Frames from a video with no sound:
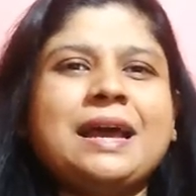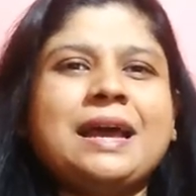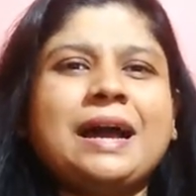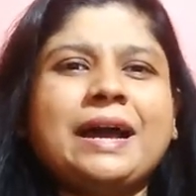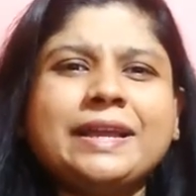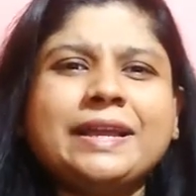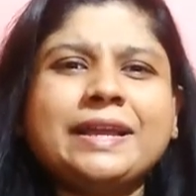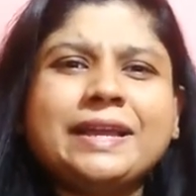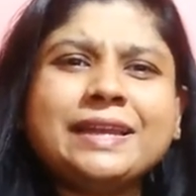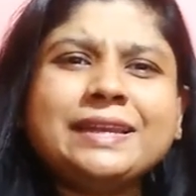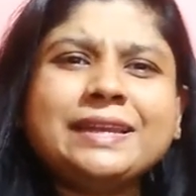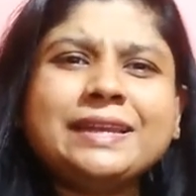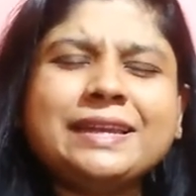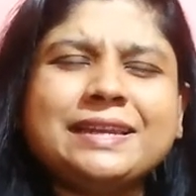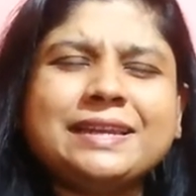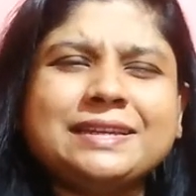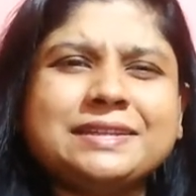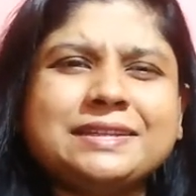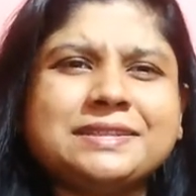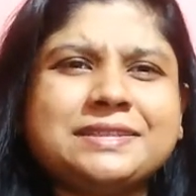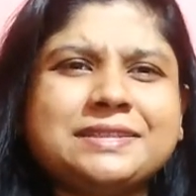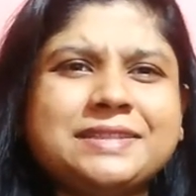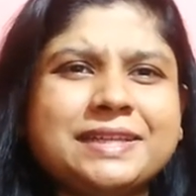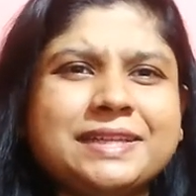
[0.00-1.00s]
I can
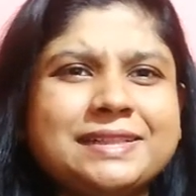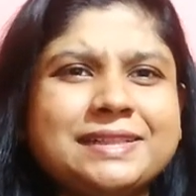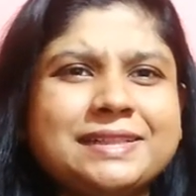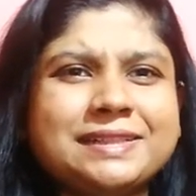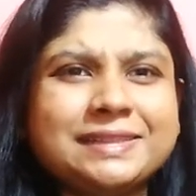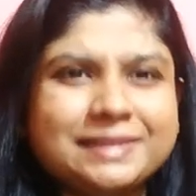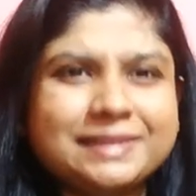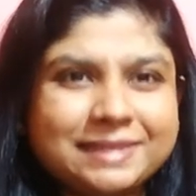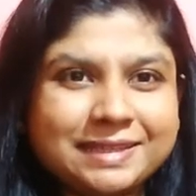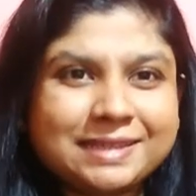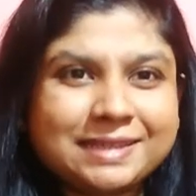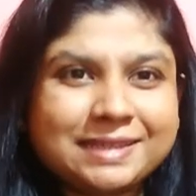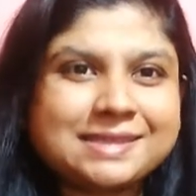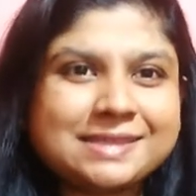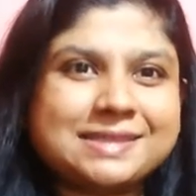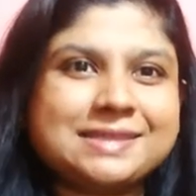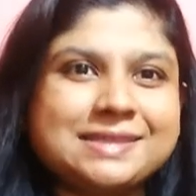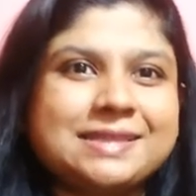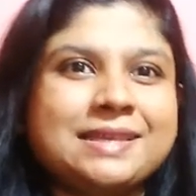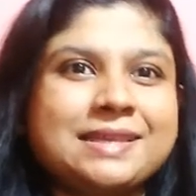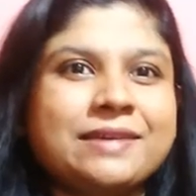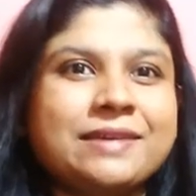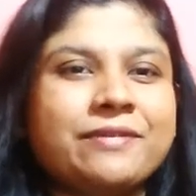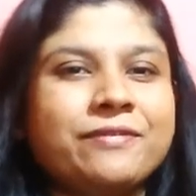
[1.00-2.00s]
tell
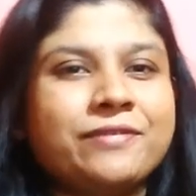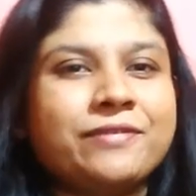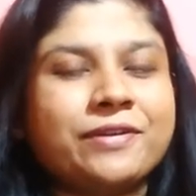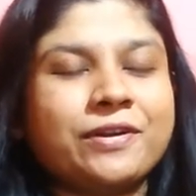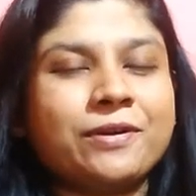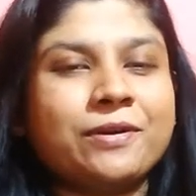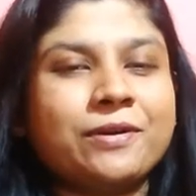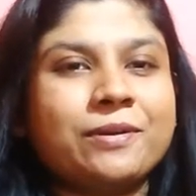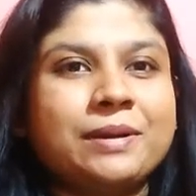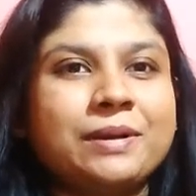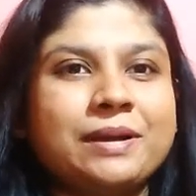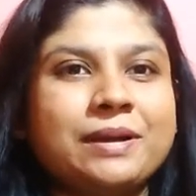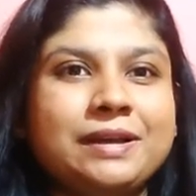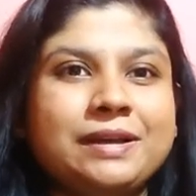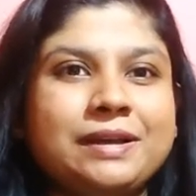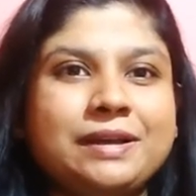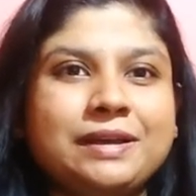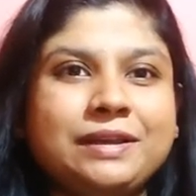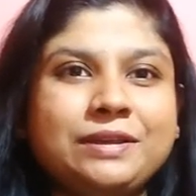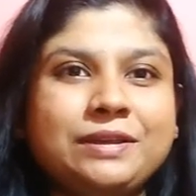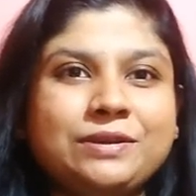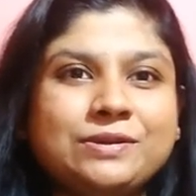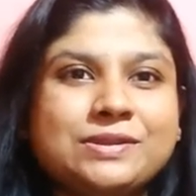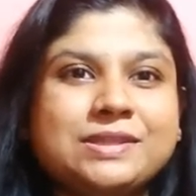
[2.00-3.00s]
this from
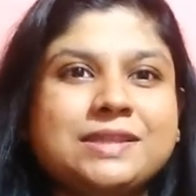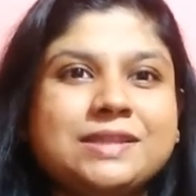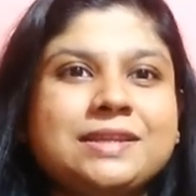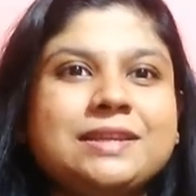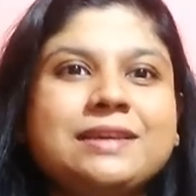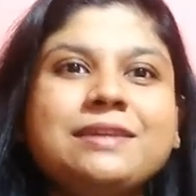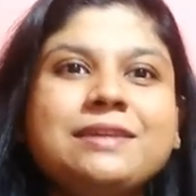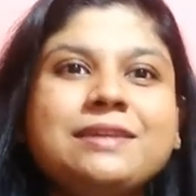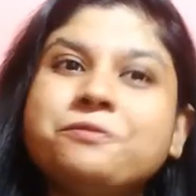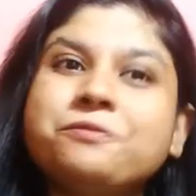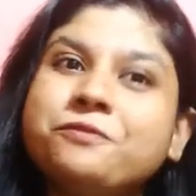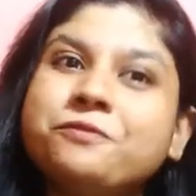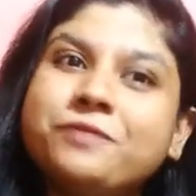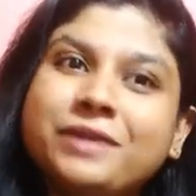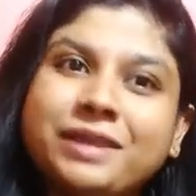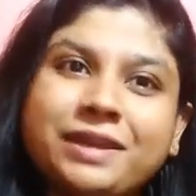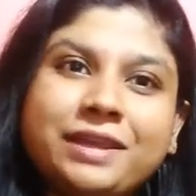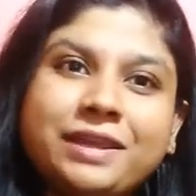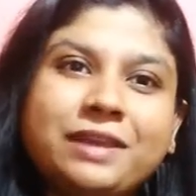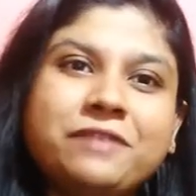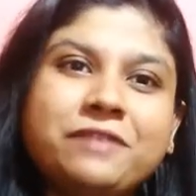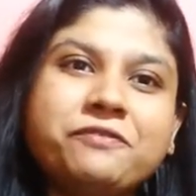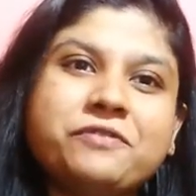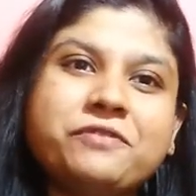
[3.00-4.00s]
using a
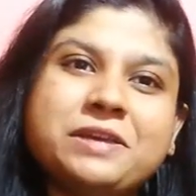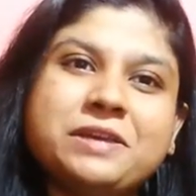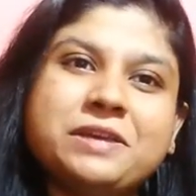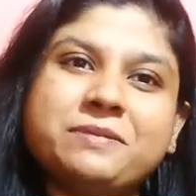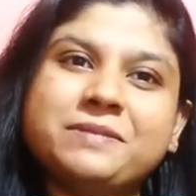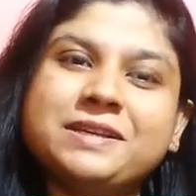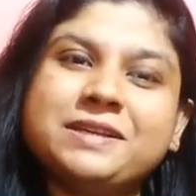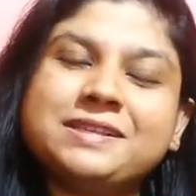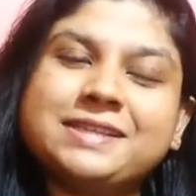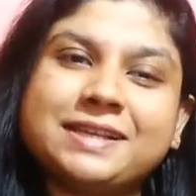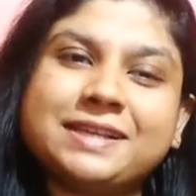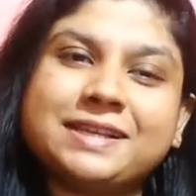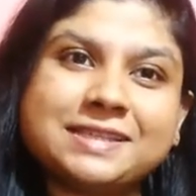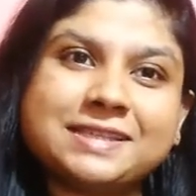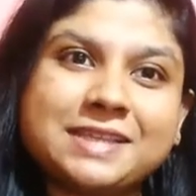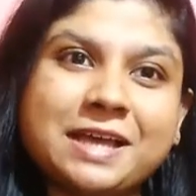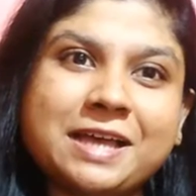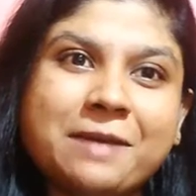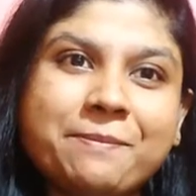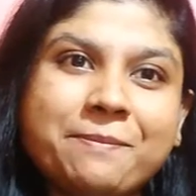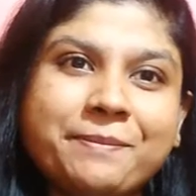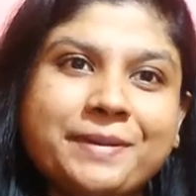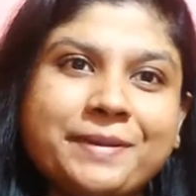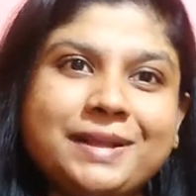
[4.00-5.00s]
very famous
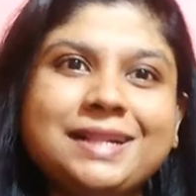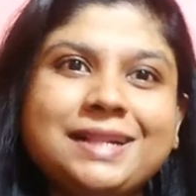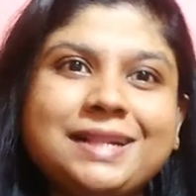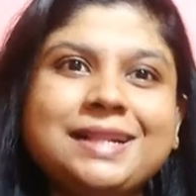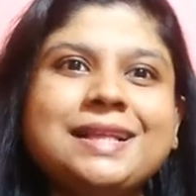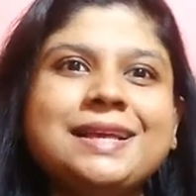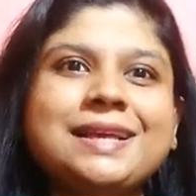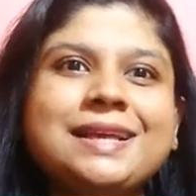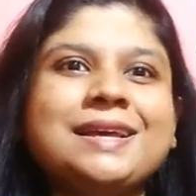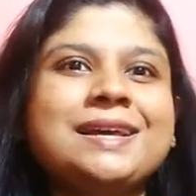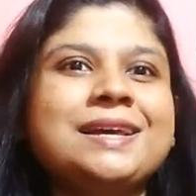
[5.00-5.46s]
example.